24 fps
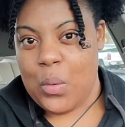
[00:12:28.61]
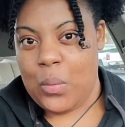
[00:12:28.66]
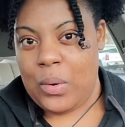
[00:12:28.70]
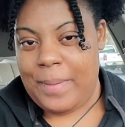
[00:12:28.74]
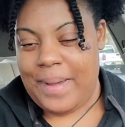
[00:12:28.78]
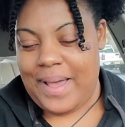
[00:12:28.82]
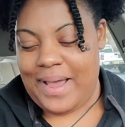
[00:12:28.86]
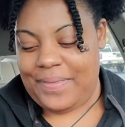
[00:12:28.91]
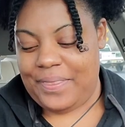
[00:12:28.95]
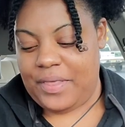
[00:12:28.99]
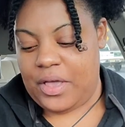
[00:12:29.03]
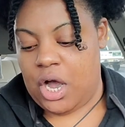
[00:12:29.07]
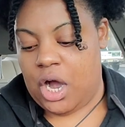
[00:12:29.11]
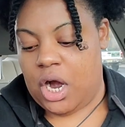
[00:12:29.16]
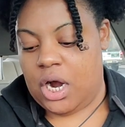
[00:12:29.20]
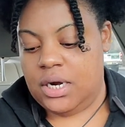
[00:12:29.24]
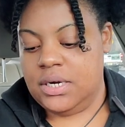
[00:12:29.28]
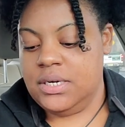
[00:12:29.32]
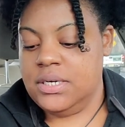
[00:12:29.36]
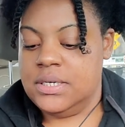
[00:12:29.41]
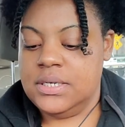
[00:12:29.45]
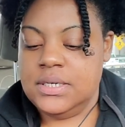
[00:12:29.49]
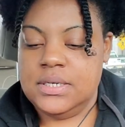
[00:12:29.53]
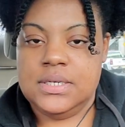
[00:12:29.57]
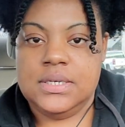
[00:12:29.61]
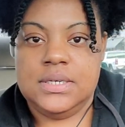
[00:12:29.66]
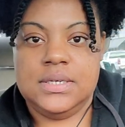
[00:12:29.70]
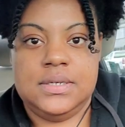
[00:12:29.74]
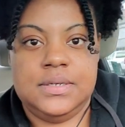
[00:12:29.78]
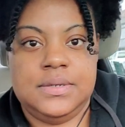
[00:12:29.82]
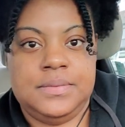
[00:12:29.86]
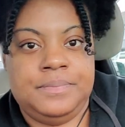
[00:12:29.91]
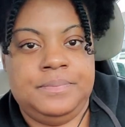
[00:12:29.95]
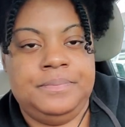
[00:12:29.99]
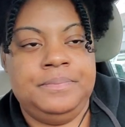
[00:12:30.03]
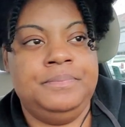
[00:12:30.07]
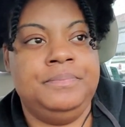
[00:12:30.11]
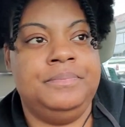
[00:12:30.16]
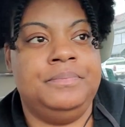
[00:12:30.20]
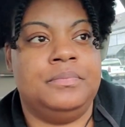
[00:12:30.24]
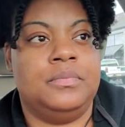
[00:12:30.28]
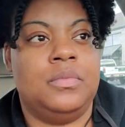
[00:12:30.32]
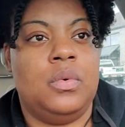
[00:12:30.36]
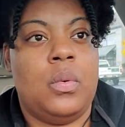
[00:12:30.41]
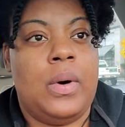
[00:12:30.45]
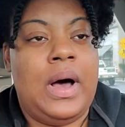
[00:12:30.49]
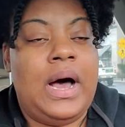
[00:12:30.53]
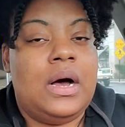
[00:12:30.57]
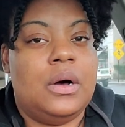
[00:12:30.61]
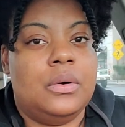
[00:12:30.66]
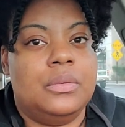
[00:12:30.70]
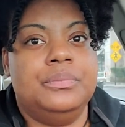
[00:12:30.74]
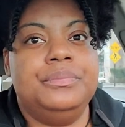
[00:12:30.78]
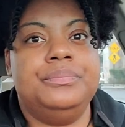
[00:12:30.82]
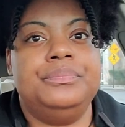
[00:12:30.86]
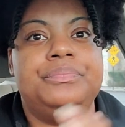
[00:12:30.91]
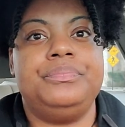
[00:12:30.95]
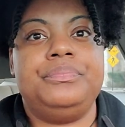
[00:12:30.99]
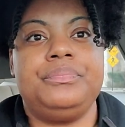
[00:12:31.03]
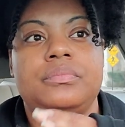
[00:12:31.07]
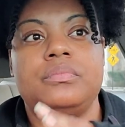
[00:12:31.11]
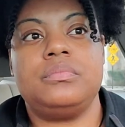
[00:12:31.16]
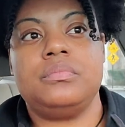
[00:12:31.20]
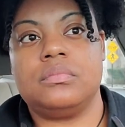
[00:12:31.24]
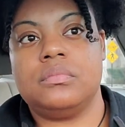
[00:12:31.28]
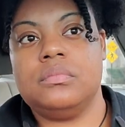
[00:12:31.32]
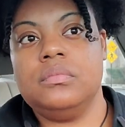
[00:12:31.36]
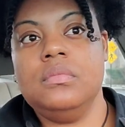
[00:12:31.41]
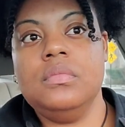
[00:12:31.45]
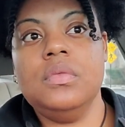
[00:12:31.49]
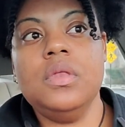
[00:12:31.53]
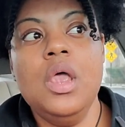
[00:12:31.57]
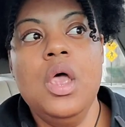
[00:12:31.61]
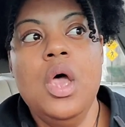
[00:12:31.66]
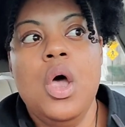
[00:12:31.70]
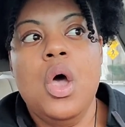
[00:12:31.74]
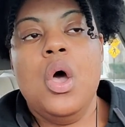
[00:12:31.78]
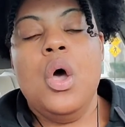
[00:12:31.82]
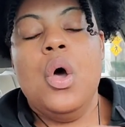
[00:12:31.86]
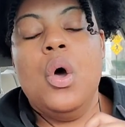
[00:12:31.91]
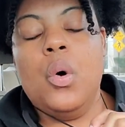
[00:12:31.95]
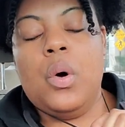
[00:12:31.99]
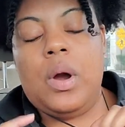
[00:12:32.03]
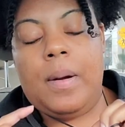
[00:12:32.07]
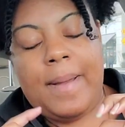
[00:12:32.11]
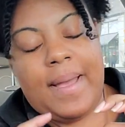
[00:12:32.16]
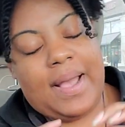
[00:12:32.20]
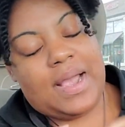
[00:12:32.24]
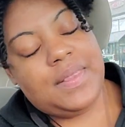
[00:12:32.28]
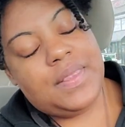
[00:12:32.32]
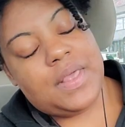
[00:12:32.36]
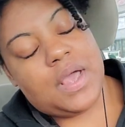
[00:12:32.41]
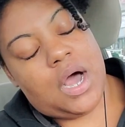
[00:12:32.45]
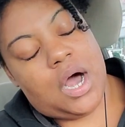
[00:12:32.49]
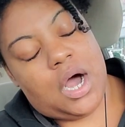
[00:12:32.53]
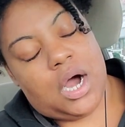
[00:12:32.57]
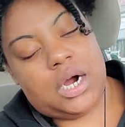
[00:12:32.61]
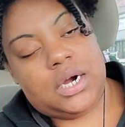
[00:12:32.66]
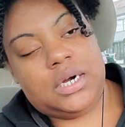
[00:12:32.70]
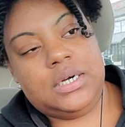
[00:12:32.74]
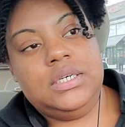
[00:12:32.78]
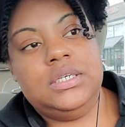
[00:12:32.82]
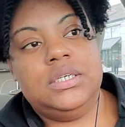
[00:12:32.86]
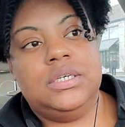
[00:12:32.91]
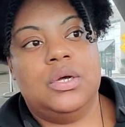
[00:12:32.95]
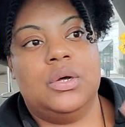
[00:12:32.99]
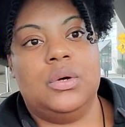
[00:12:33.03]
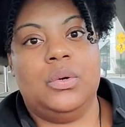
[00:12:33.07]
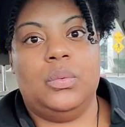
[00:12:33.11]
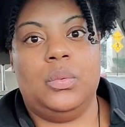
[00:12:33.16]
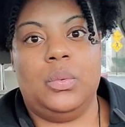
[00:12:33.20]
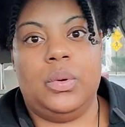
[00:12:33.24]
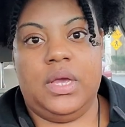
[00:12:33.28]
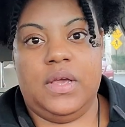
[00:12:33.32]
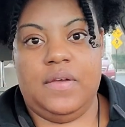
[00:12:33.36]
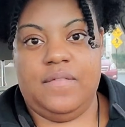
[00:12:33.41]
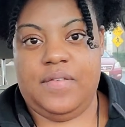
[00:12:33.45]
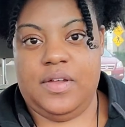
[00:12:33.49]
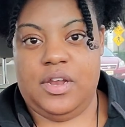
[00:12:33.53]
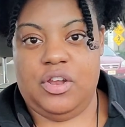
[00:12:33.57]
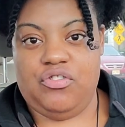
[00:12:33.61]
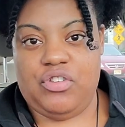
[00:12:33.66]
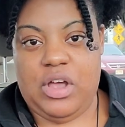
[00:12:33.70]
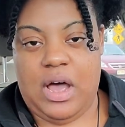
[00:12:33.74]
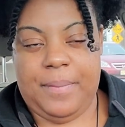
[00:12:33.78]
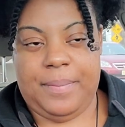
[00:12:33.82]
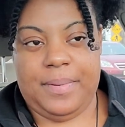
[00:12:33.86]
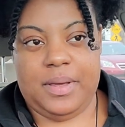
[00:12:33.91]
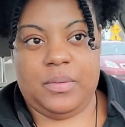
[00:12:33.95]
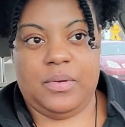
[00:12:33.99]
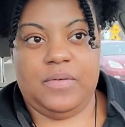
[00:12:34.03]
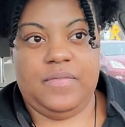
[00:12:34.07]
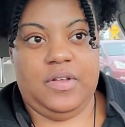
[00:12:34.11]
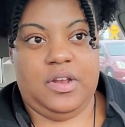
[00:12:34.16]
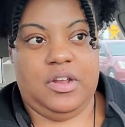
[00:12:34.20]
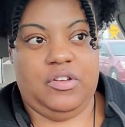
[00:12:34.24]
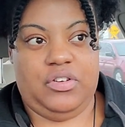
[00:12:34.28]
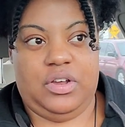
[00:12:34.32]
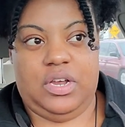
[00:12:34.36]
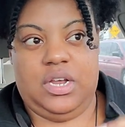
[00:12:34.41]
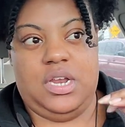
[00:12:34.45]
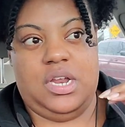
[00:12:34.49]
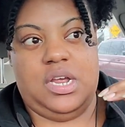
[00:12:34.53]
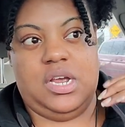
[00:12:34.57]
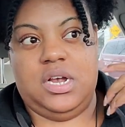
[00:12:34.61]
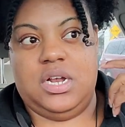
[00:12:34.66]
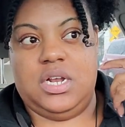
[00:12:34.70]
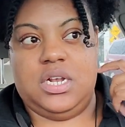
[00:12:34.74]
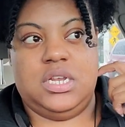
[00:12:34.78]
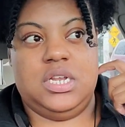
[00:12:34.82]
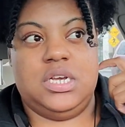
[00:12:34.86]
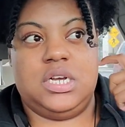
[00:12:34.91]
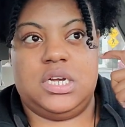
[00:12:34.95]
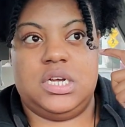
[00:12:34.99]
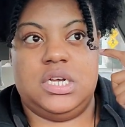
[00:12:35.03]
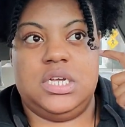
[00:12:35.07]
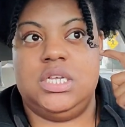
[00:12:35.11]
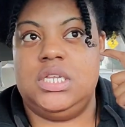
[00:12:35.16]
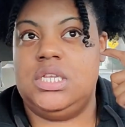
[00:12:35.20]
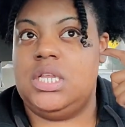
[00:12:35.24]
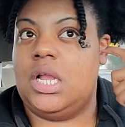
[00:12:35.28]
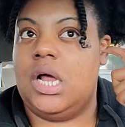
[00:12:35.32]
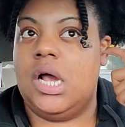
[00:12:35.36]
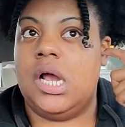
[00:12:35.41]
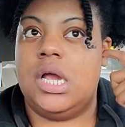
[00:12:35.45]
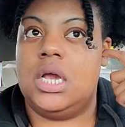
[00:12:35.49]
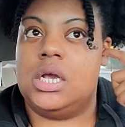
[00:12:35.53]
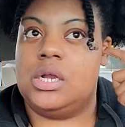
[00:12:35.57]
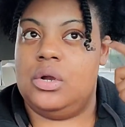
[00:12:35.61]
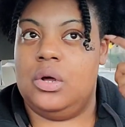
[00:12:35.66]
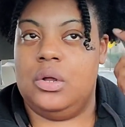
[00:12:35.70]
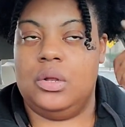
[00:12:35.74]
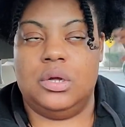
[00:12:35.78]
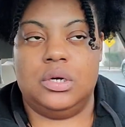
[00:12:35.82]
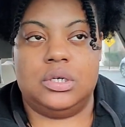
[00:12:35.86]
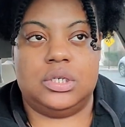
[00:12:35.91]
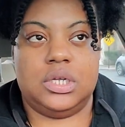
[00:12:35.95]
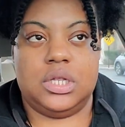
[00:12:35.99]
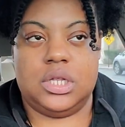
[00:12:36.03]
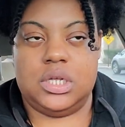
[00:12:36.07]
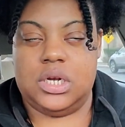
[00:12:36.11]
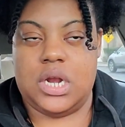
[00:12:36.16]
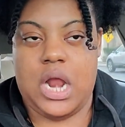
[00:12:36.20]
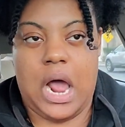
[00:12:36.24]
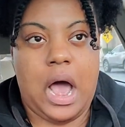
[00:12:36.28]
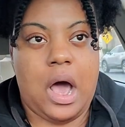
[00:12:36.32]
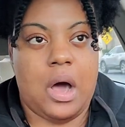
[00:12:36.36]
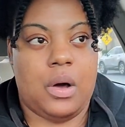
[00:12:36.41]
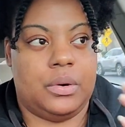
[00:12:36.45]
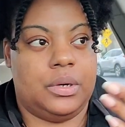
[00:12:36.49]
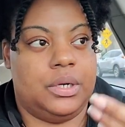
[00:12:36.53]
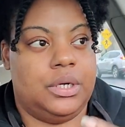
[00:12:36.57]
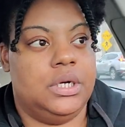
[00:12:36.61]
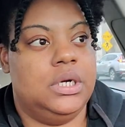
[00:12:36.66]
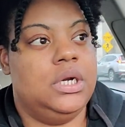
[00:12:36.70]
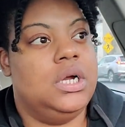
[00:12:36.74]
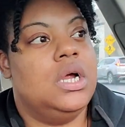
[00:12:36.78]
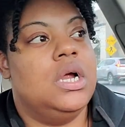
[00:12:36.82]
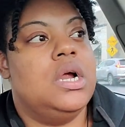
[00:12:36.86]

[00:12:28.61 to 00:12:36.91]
We're back in the car. Wow. We're back in the car. We finished shopping. We finished eating. Took us like no longer than an hour